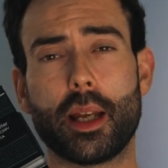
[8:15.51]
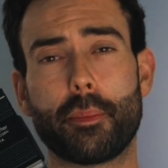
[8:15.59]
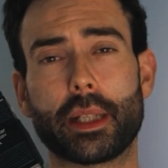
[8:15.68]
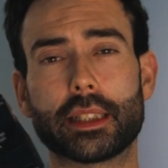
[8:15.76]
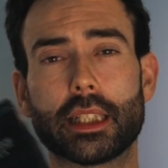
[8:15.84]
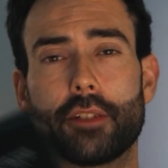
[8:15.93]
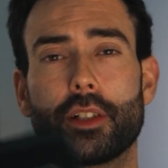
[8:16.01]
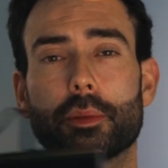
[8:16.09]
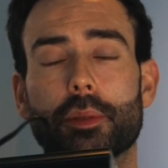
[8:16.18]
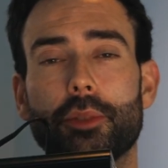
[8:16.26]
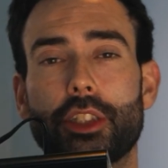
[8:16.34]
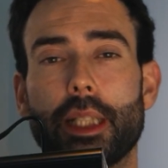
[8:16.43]
Pick yourself
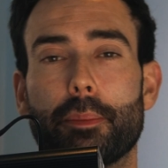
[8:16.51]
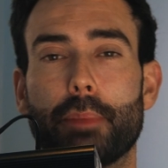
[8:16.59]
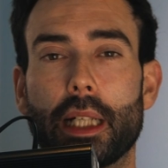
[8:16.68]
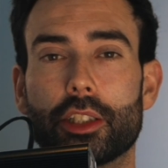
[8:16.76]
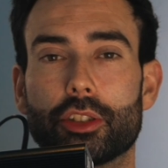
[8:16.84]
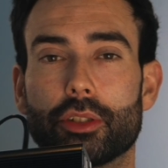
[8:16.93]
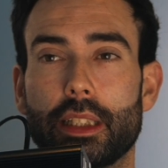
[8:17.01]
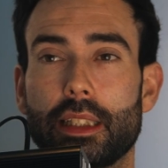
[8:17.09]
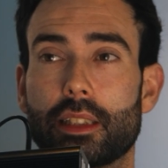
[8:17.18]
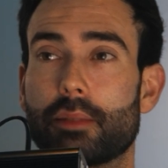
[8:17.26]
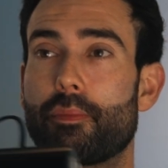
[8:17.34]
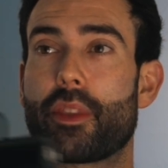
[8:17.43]
up some cheap
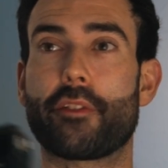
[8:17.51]
batteries.